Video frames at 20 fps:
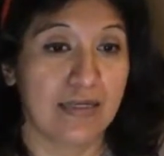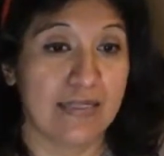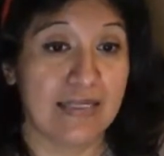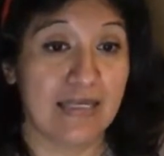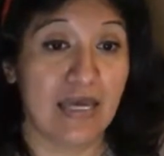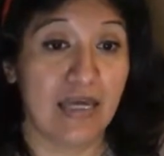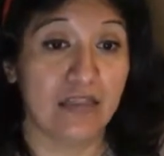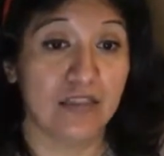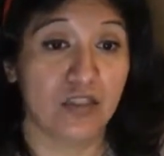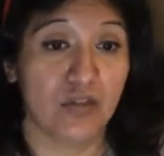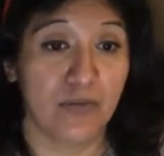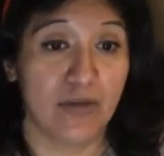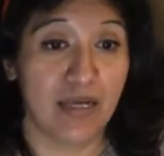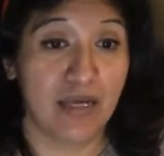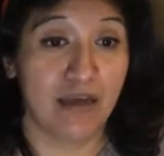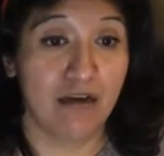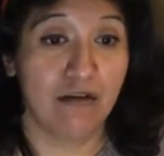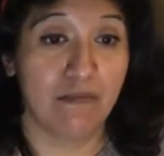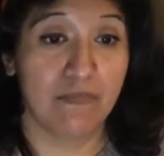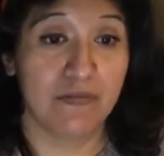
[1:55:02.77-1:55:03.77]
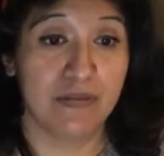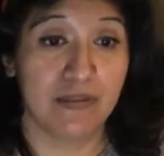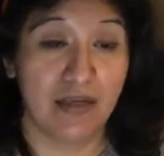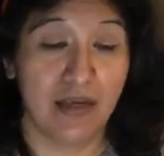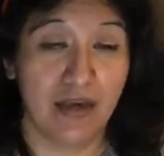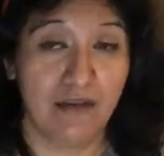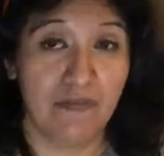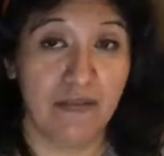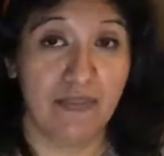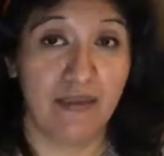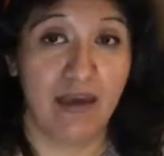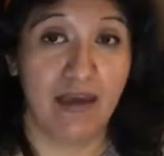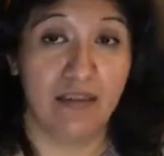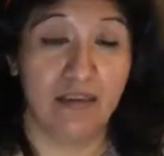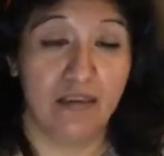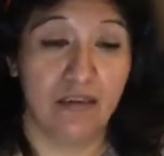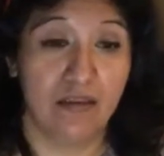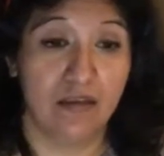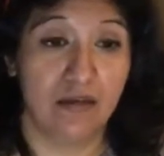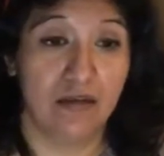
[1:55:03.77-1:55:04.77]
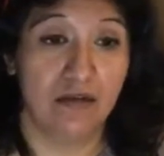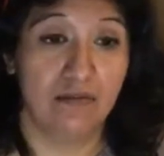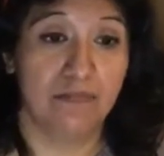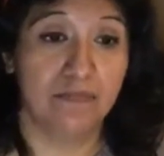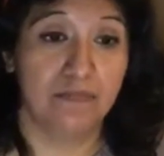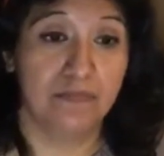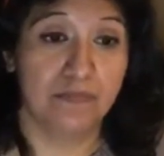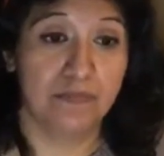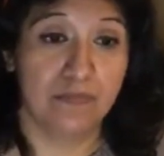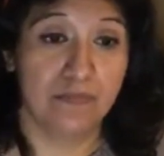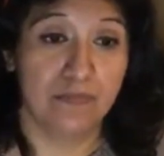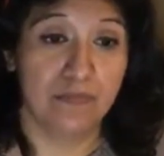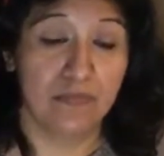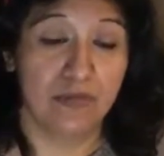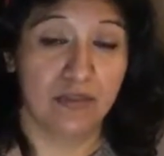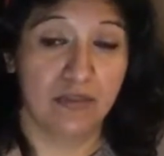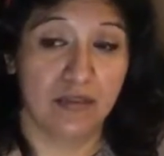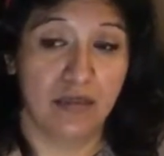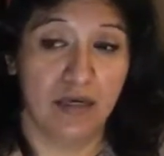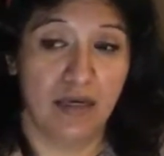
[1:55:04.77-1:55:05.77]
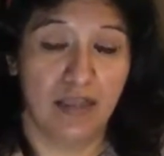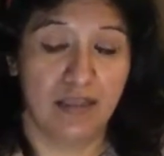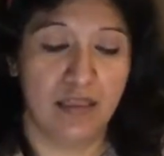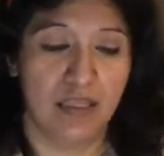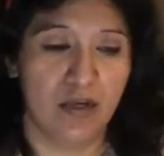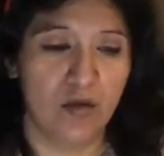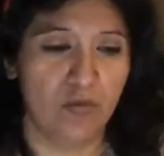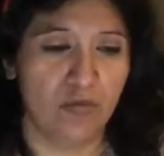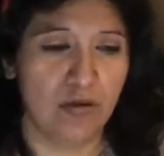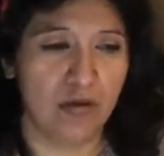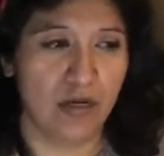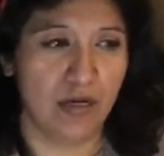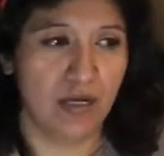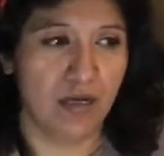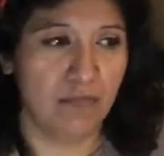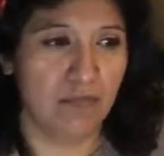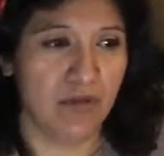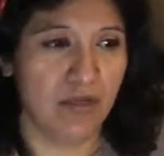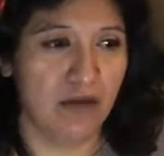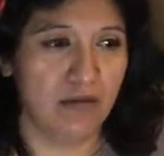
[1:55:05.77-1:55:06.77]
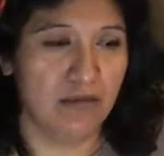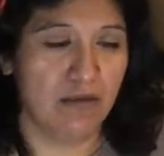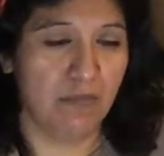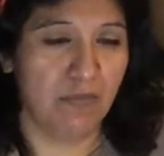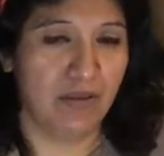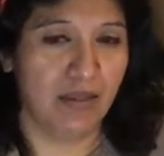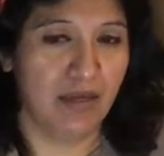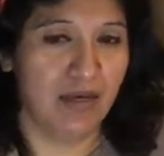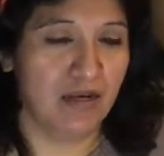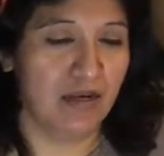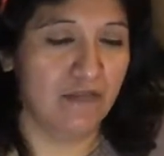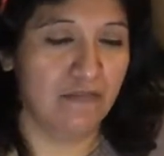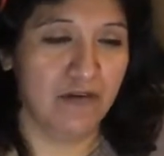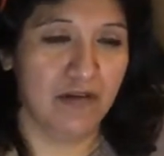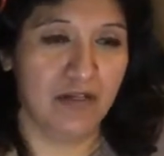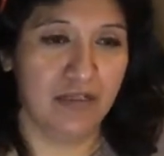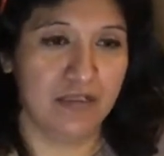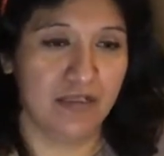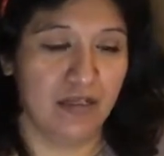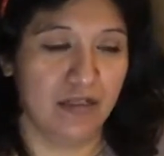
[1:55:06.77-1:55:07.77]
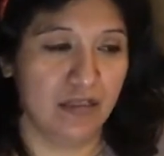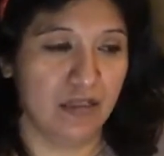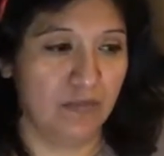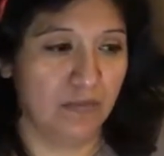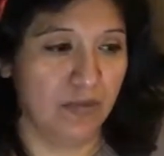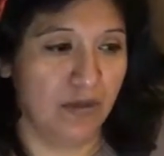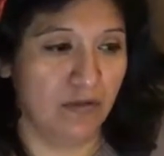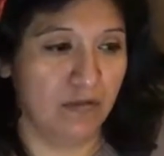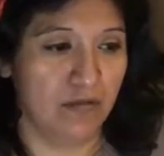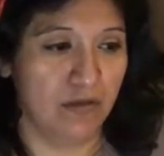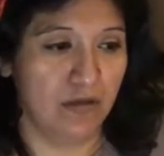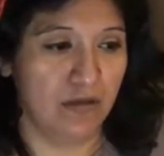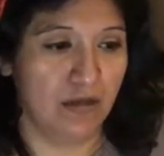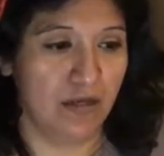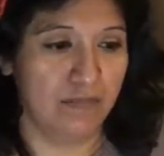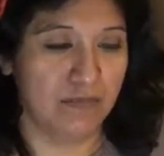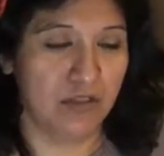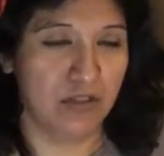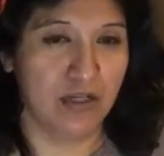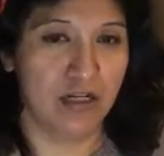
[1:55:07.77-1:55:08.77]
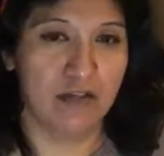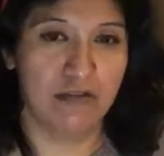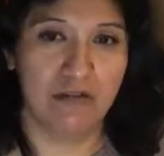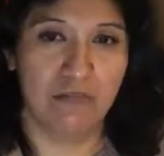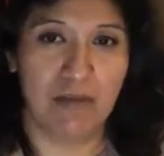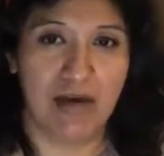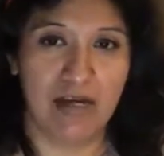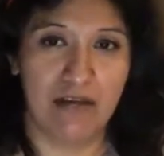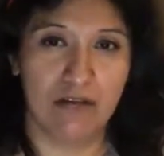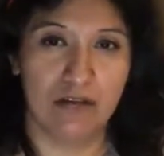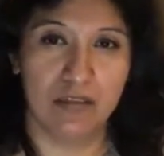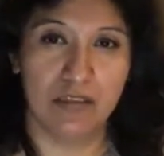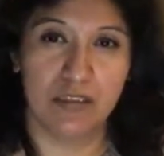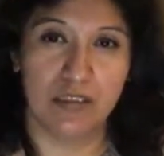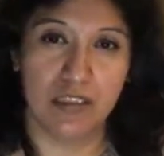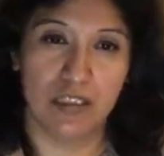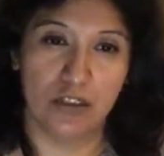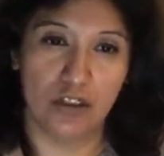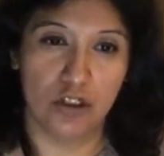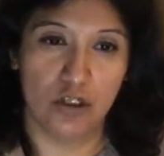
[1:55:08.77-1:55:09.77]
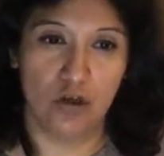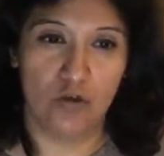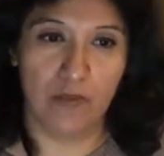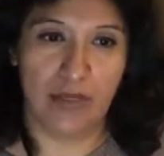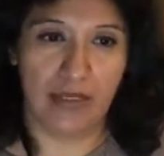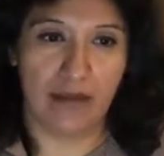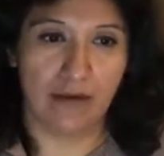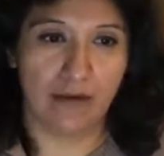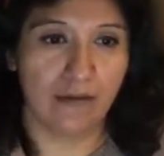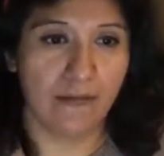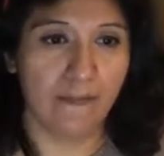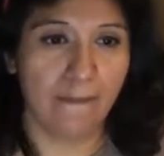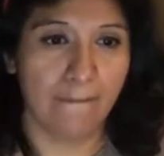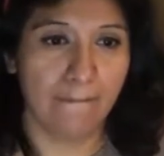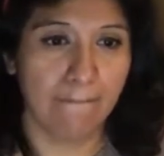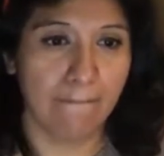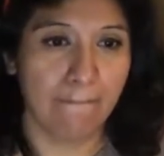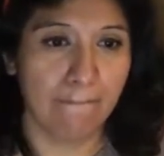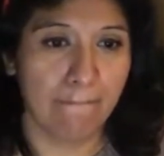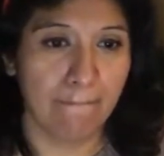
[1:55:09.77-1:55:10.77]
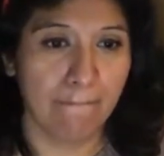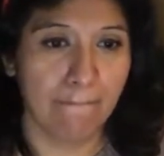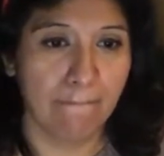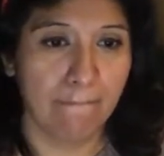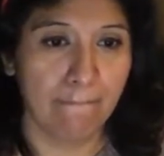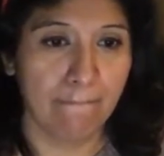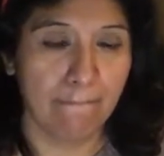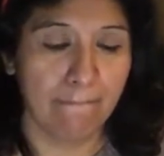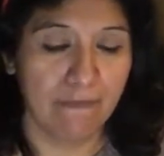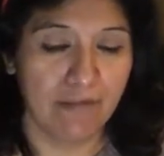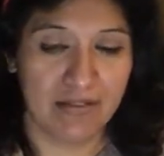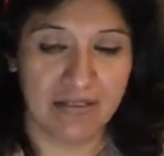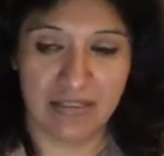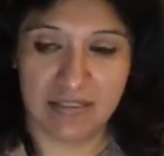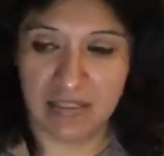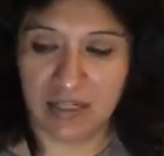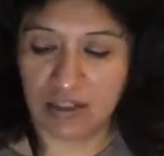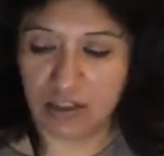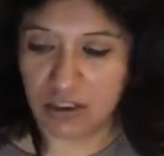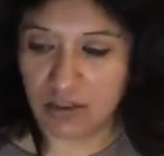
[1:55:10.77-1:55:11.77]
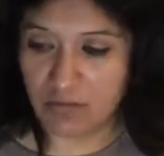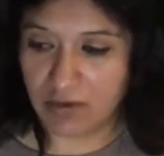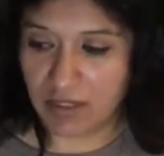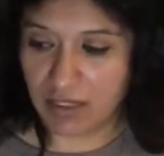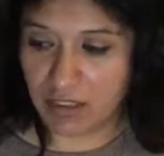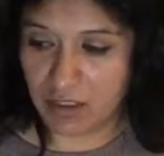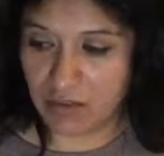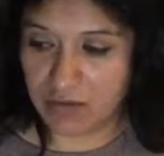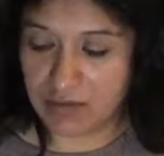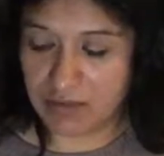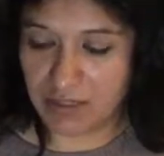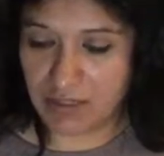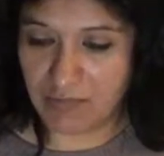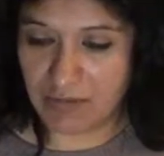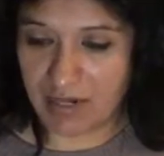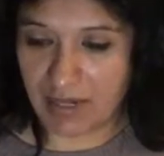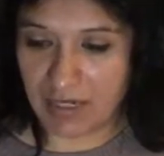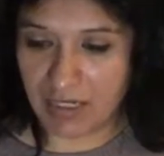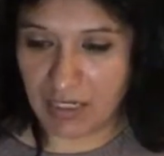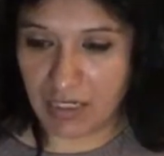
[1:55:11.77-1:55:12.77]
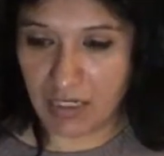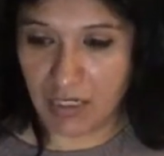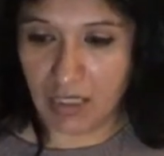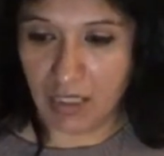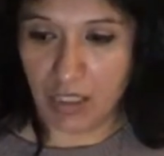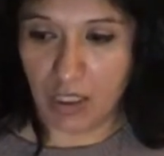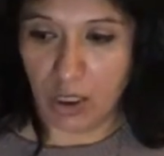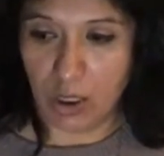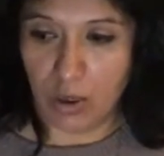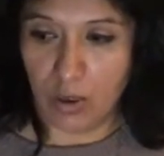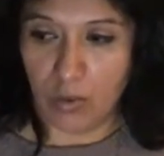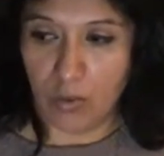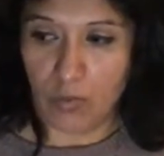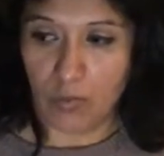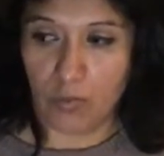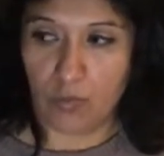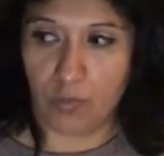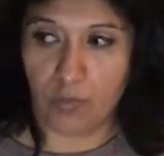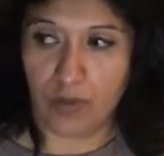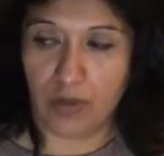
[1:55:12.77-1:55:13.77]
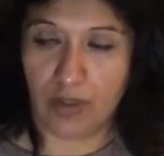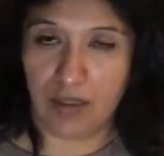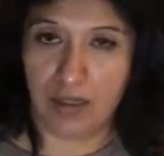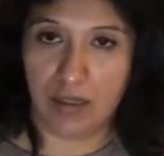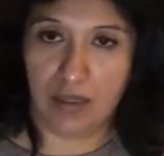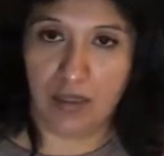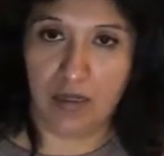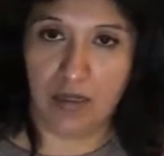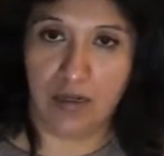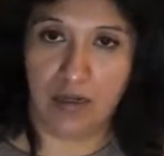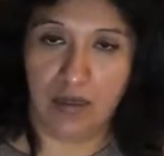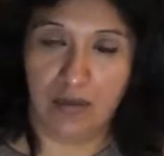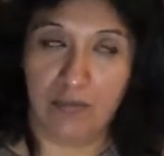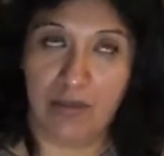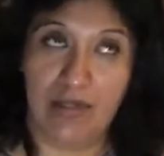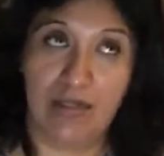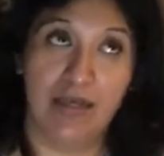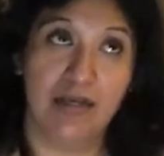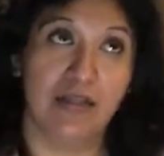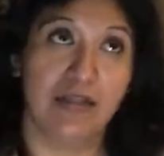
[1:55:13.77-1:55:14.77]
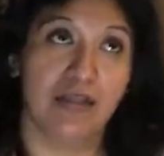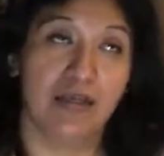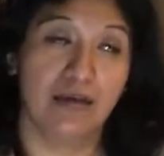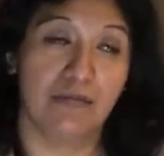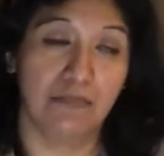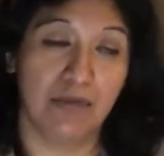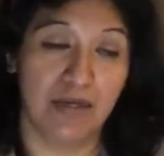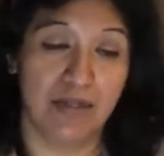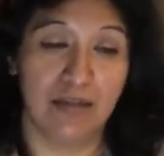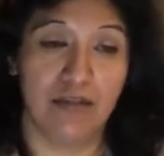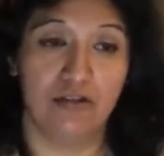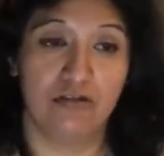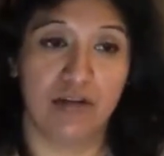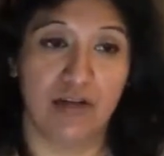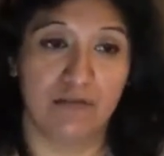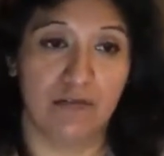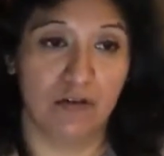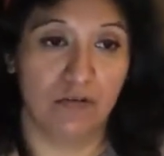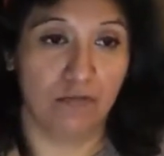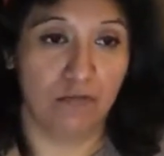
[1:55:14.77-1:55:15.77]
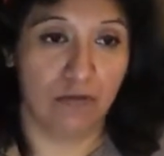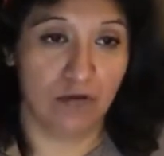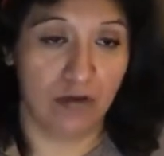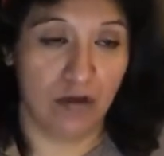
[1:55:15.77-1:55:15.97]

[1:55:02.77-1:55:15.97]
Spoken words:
Yeah, so it helps having that. I think we're up now in the plan, I forget exactly, but we're up to 100 miles in towing. Because that's actually what I used, came in handy when, I mean, luckily me and the other driver